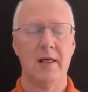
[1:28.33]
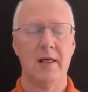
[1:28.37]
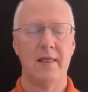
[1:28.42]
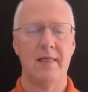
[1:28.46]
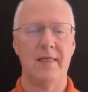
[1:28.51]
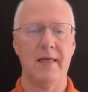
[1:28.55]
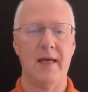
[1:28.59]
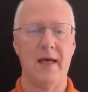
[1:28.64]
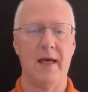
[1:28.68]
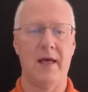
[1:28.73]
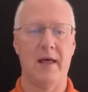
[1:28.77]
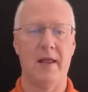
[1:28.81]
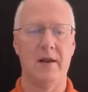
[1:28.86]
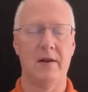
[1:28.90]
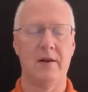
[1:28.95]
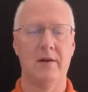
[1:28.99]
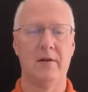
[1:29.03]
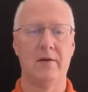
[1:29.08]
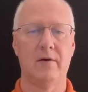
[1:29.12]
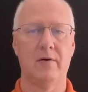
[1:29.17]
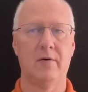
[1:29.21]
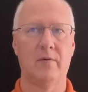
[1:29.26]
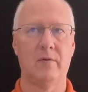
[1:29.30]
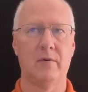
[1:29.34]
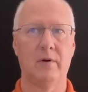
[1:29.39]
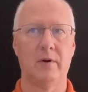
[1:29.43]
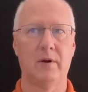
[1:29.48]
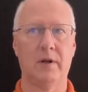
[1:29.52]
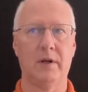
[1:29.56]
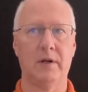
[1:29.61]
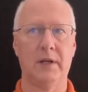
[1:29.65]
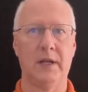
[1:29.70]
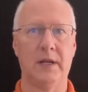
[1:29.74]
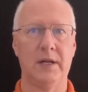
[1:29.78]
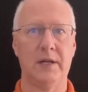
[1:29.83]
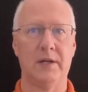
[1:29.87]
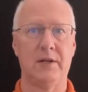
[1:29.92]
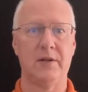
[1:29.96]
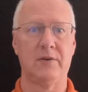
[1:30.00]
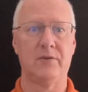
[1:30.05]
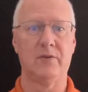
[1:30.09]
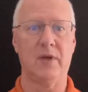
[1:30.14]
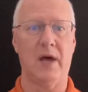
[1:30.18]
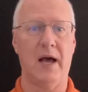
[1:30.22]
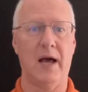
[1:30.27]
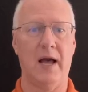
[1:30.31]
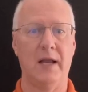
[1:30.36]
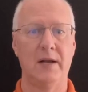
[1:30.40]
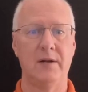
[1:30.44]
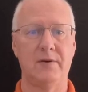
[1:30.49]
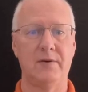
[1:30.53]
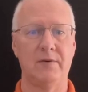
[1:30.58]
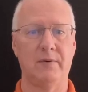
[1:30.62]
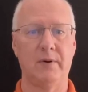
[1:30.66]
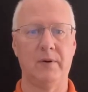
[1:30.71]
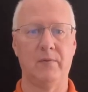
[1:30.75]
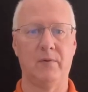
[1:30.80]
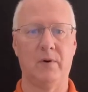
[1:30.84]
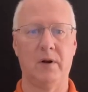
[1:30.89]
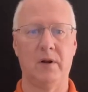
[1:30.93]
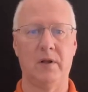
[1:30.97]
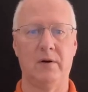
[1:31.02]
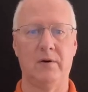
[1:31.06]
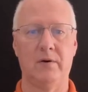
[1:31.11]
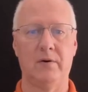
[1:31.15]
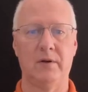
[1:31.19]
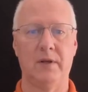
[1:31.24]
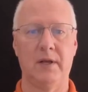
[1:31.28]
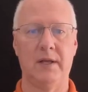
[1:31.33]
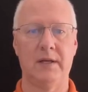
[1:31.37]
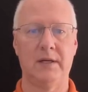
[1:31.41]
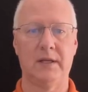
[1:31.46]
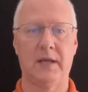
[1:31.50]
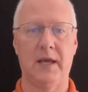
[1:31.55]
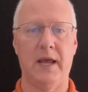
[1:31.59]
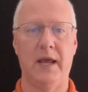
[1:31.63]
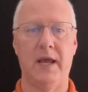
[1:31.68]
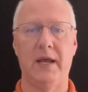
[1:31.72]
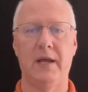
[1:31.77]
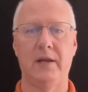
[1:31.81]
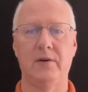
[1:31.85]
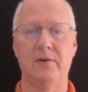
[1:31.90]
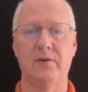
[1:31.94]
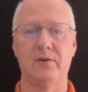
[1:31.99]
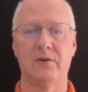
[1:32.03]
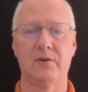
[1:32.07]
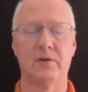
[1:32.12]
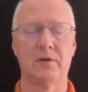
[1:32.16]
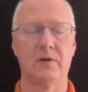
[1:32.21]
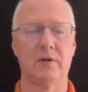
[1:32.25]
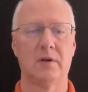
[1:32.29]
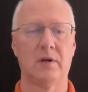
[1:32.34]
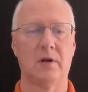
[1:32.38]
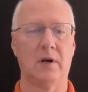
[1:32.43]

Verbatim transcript: then we need to decide do we want to engage